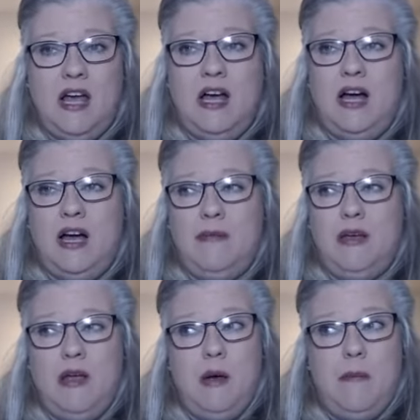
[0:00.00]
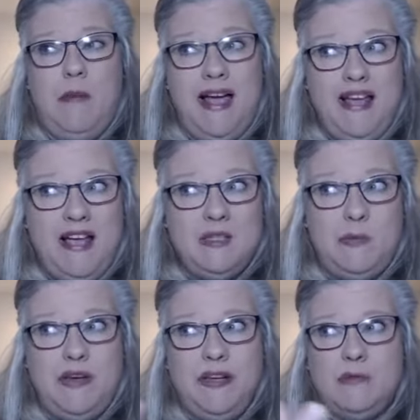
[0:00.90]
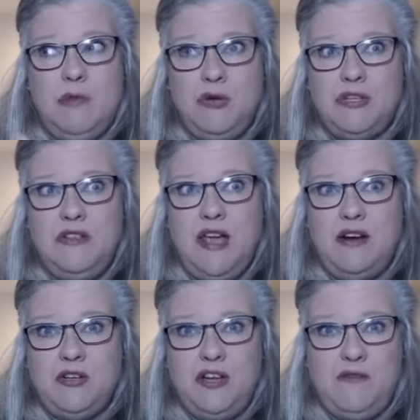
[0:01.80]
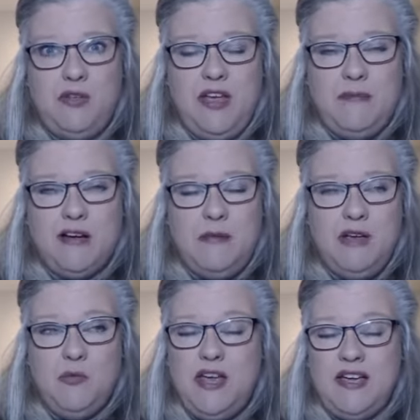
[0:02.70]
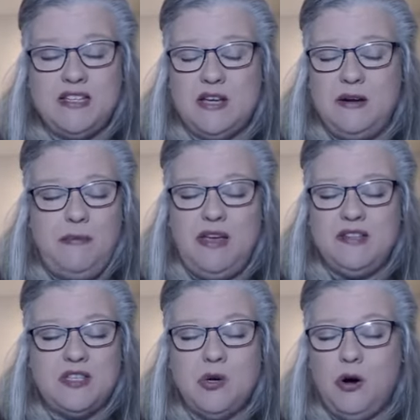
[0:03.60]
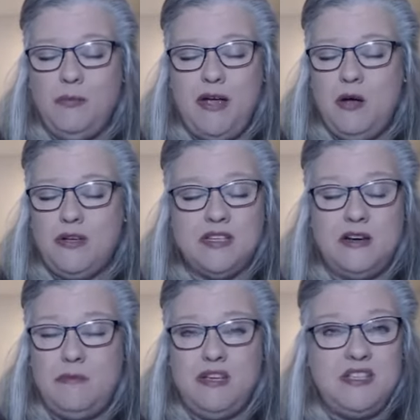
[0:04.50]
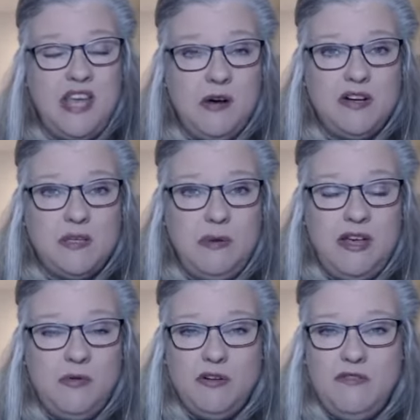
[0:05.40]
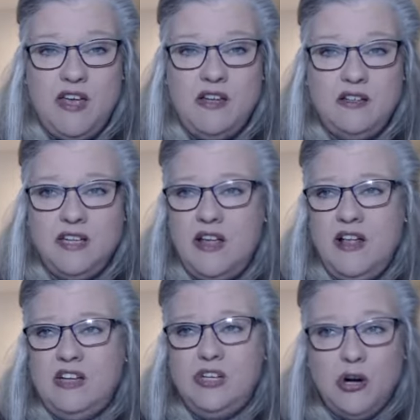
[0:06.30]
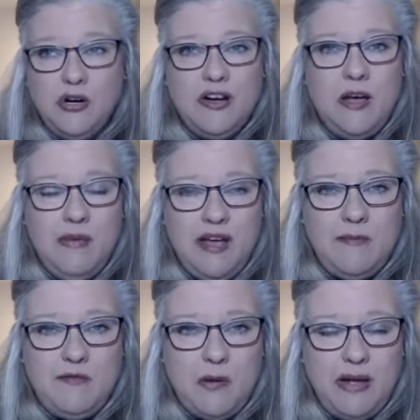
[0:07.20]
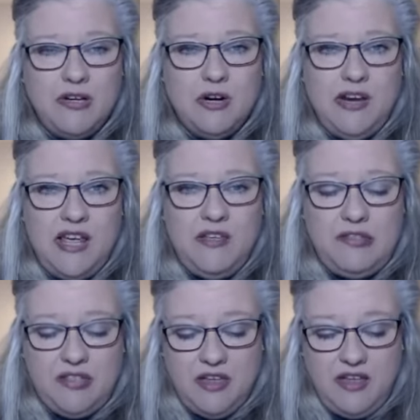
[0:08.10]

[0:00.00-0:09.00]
Um, my guess because most of the energy for the upcoming week is going to be in Scorpio. It's going to be secrets being revealed, dirt coming up from underneath,